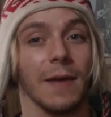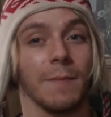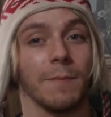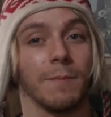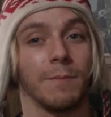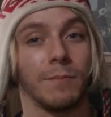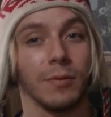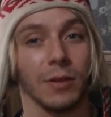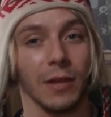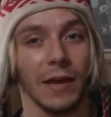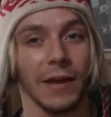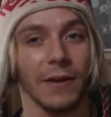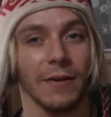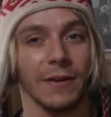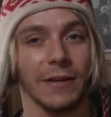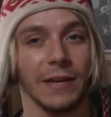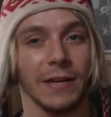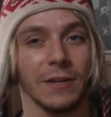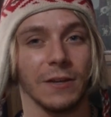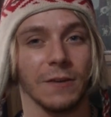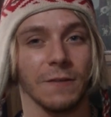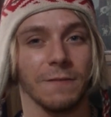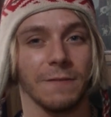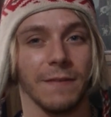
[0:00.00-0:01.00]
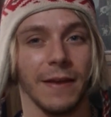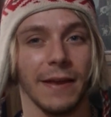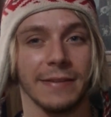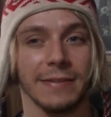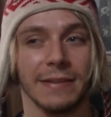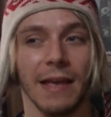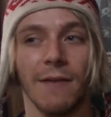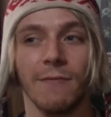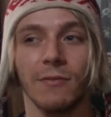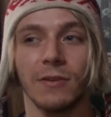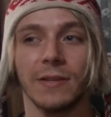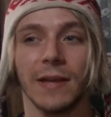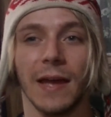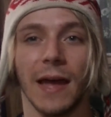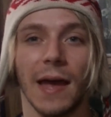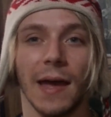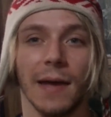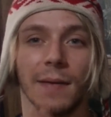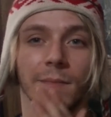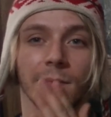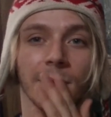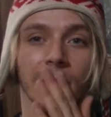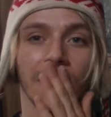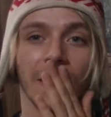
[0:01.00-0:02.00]
blaring in your face every
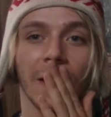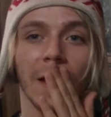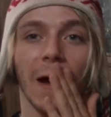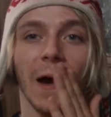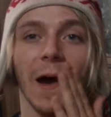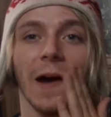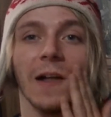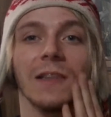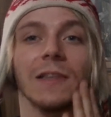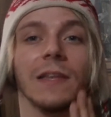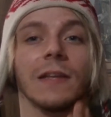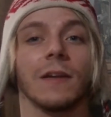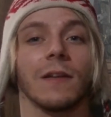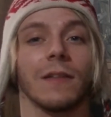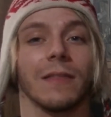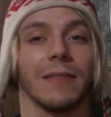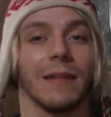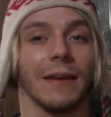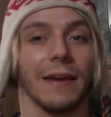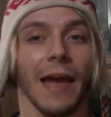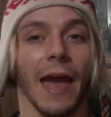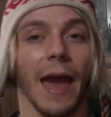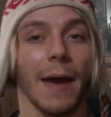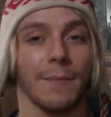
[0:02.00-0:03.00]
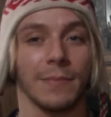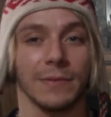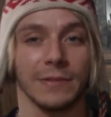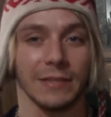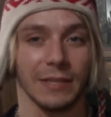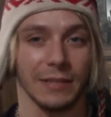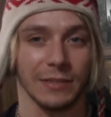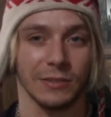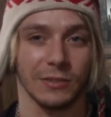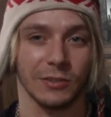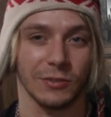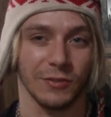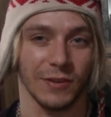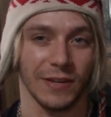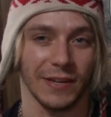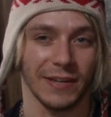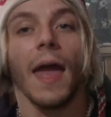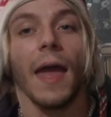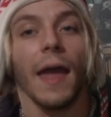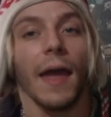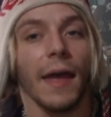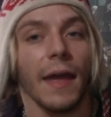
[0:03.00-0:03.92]
time a little thing happens on screen.